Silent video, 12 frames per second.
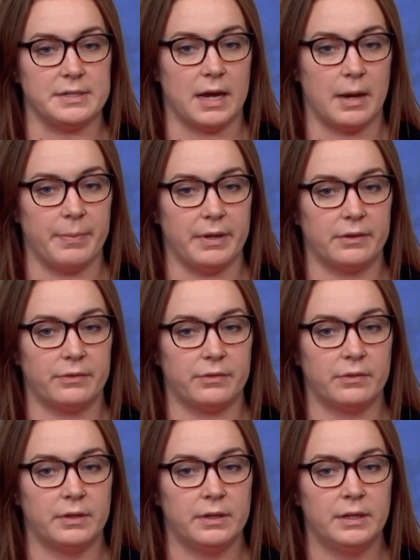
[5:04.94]

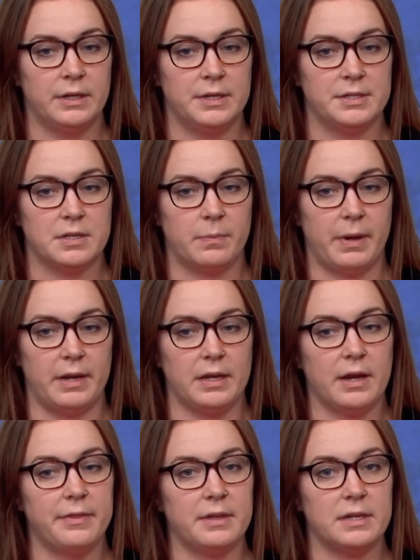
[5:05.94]
topics. Depending
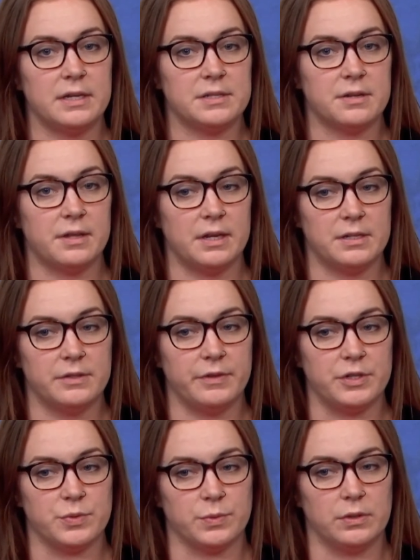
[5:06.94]
on the needs of the
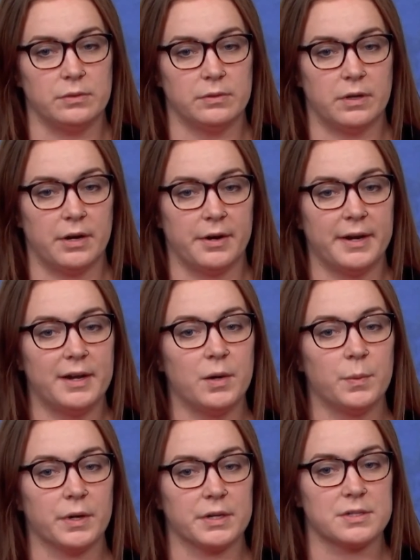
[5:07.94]
individual, RIL
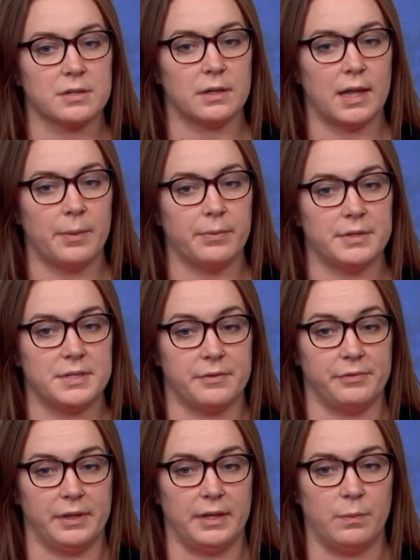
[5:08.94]
works
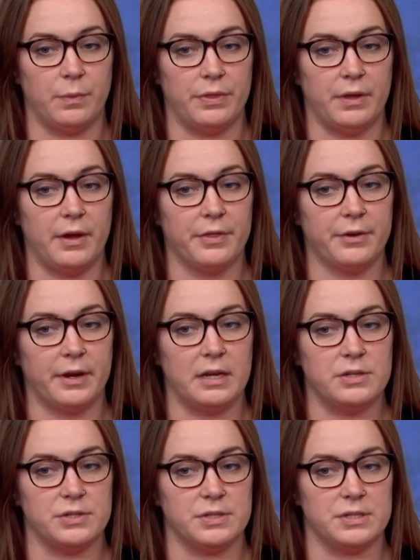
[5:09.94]
collaboratively with other
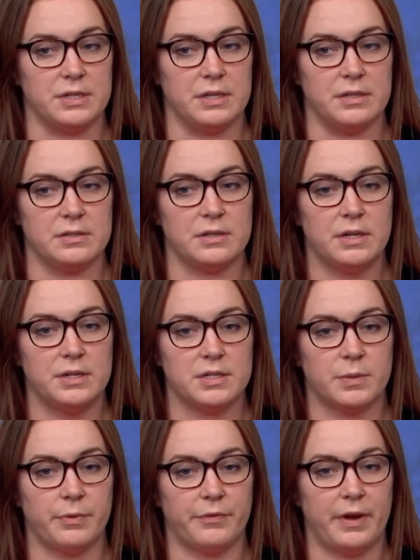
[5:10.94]
agencies
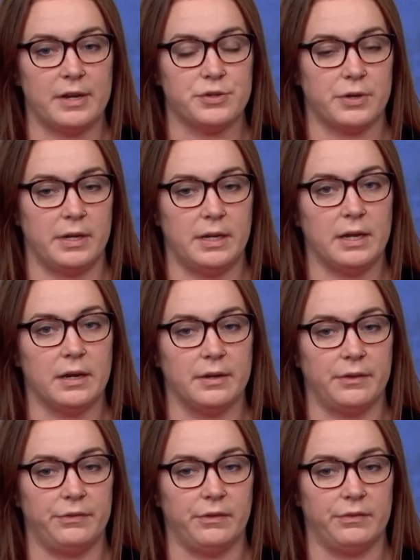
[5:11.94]
to provide training on
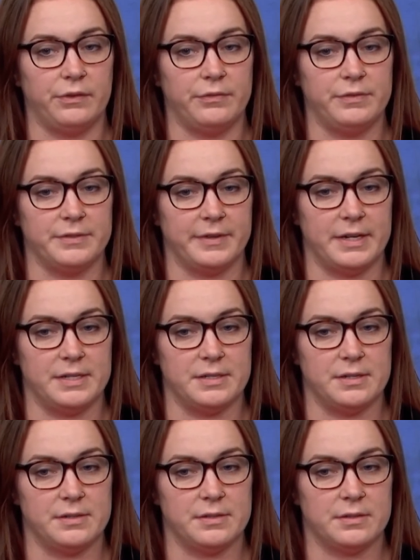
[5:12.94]
assistive
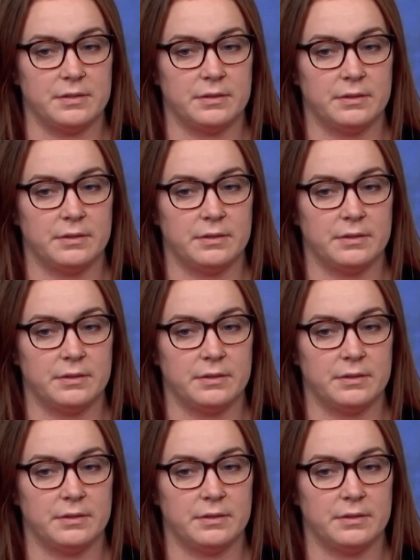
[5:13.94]
devices.